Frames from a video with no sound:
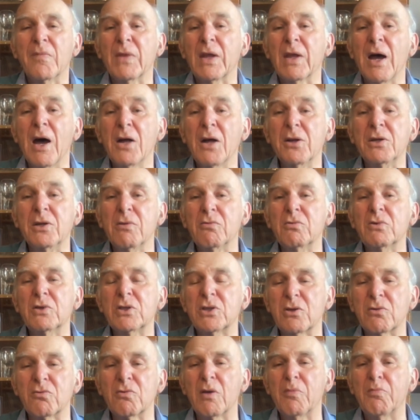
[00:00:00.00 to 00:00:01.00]
And it was
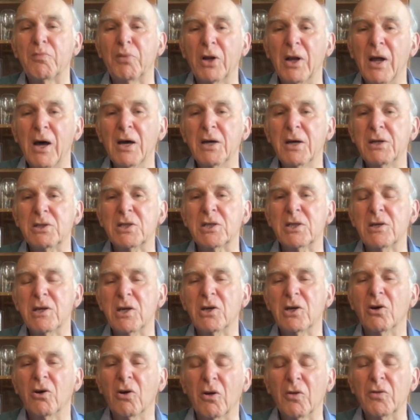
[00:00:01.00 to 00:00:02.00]
the replies he
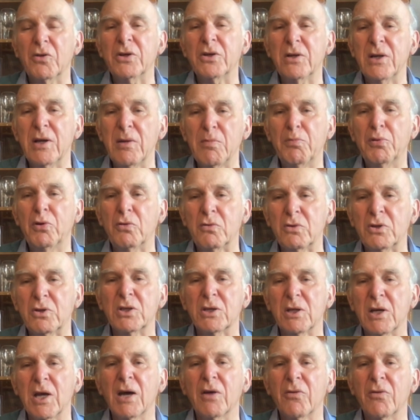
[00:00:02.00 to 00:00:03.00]
got that he put
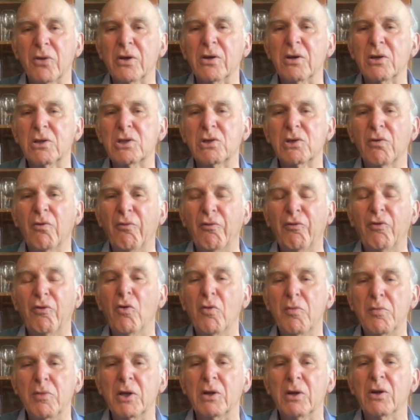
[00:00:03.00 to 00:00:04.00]
together to
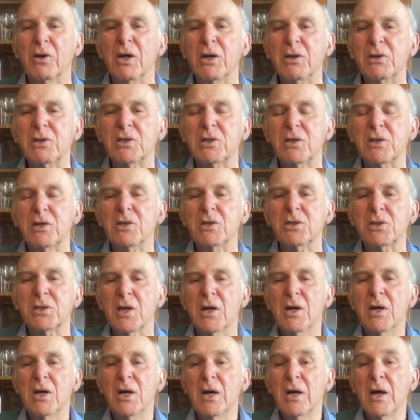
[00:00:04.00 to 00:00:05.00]
formulate his
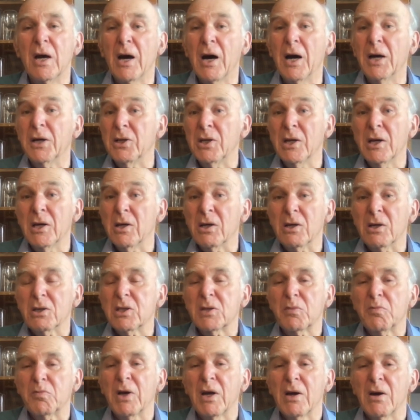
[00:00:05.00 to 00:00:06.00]
ideas
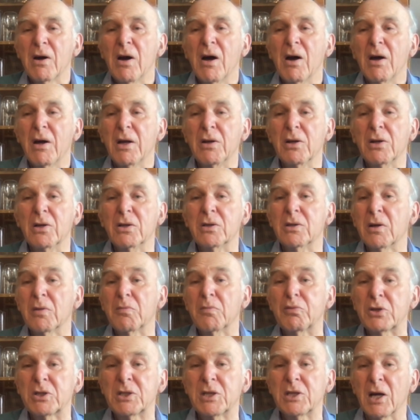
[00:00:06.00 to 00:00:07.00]
behind
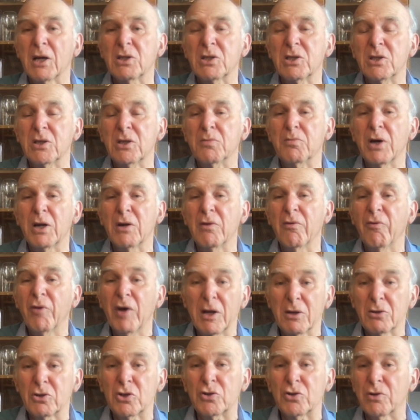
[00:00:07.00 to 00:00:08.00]
protected
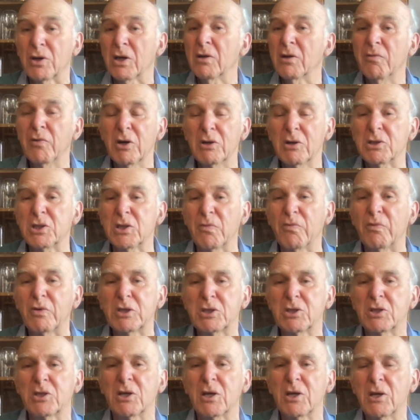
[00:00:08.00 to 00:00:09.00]
manufacturing, a very
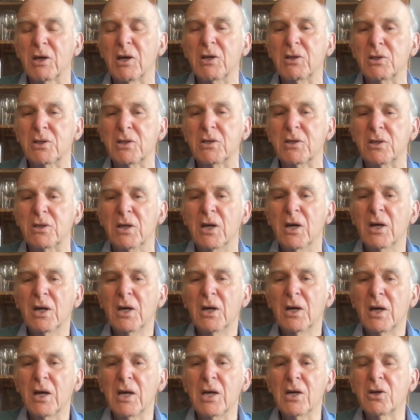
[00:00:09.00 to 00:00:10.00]
sophisticated
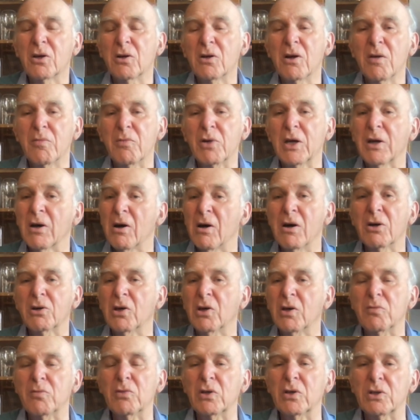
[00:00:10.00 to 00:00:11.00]
economic
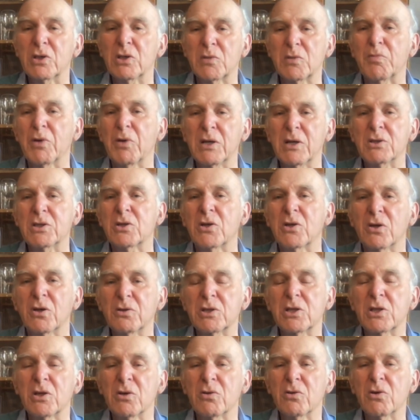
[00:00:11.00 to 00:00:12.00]
arguments based on
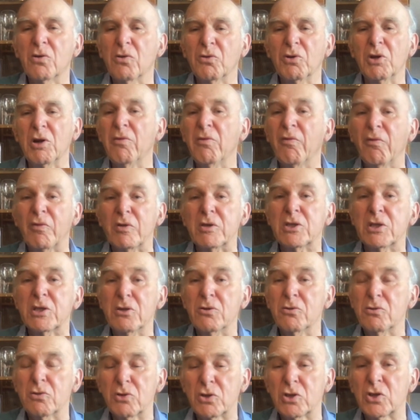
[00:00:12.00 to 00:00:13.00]
so-called infant
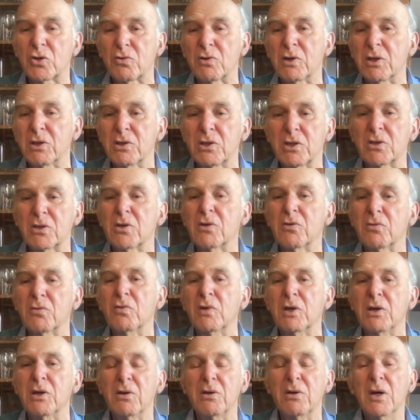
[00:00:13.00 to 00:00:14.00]
industries that
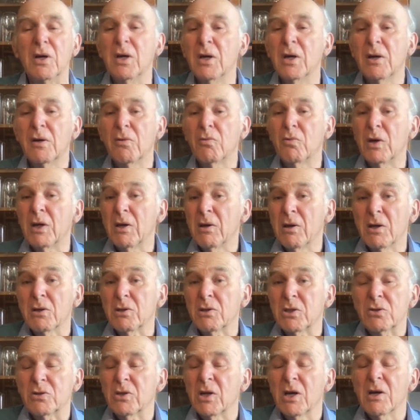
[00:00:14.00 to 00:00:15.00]
we hear
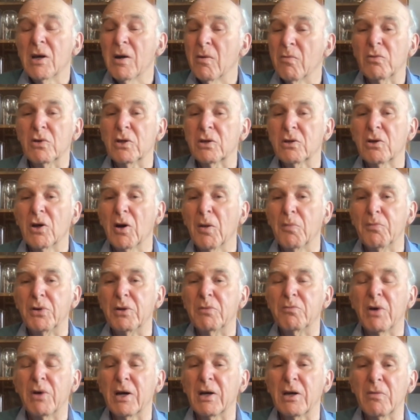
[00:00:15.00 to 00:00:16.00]
today and were copied
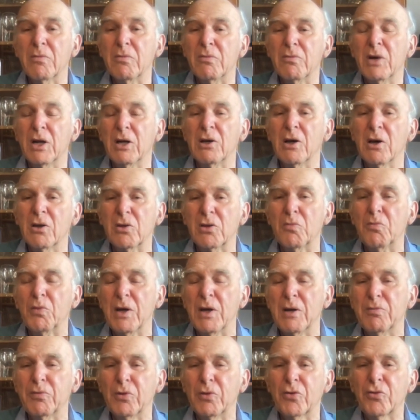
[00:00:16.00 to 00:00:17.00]
by many other
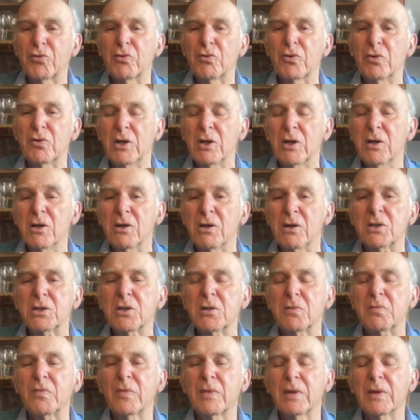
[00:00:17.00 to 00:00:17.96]
people through the years.